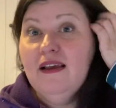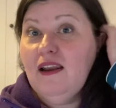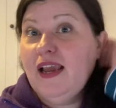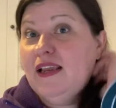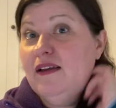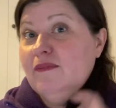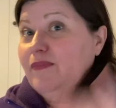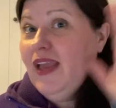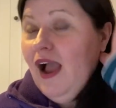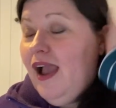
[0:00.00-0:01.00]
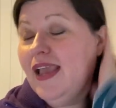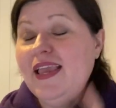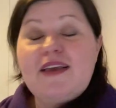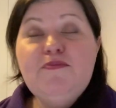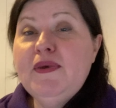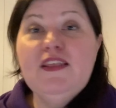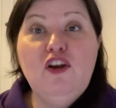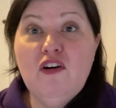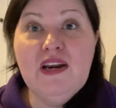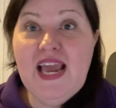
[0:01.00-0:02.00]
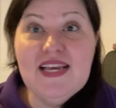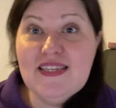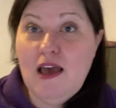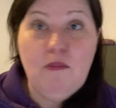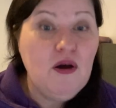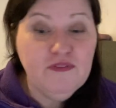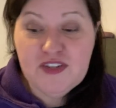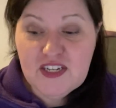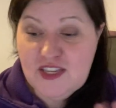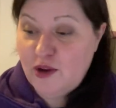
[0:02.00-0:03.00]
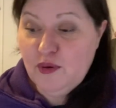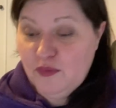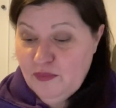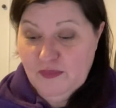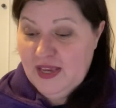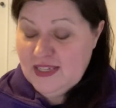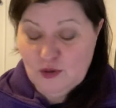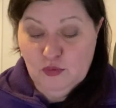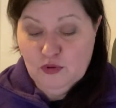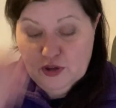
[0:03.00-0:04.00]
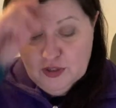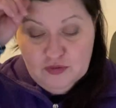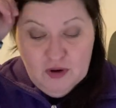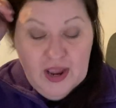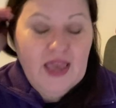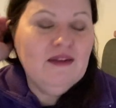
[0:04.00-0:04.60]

like yeah, it gives me the long layers that I'm after, so it's all good, right?